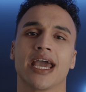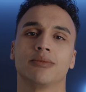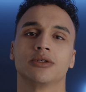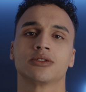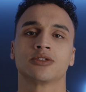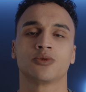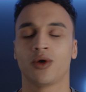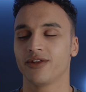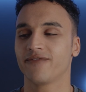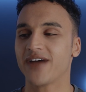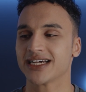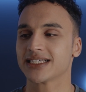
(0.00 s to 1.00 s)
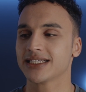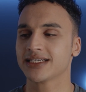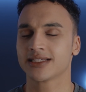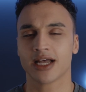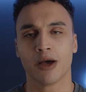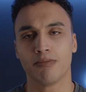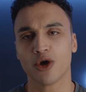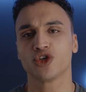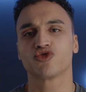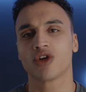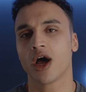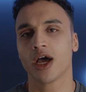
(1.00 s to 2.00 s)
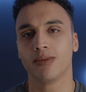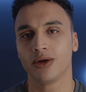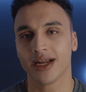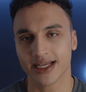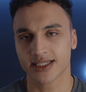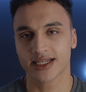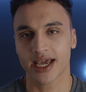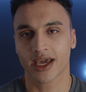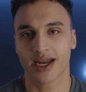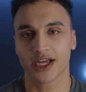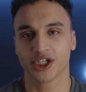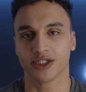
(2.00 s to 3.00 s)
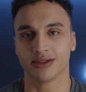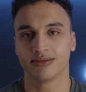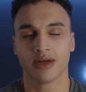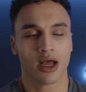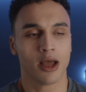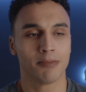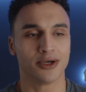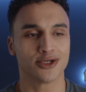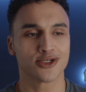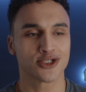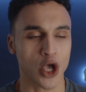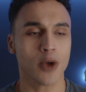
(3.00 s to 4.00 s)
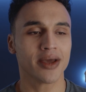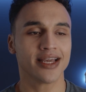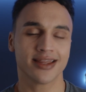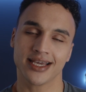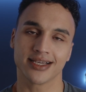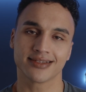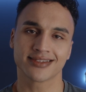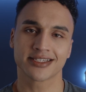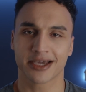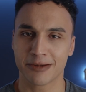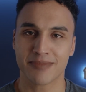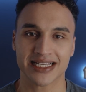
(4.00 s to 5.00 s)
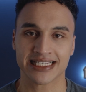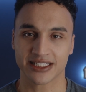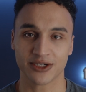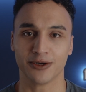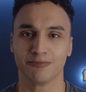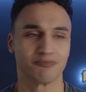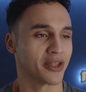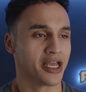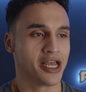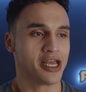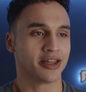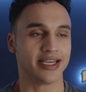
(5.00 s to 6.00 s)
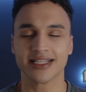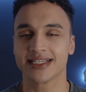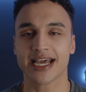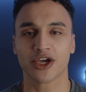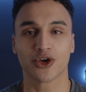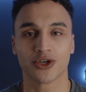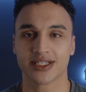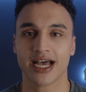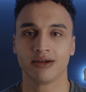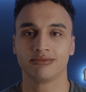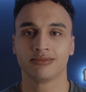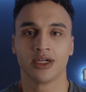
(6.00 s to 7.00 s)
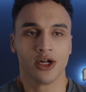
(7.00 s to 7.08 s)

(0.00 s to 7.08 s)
gamers want the fastest and most reliable internet connection, but so many things can mess it up. The internet can cut out,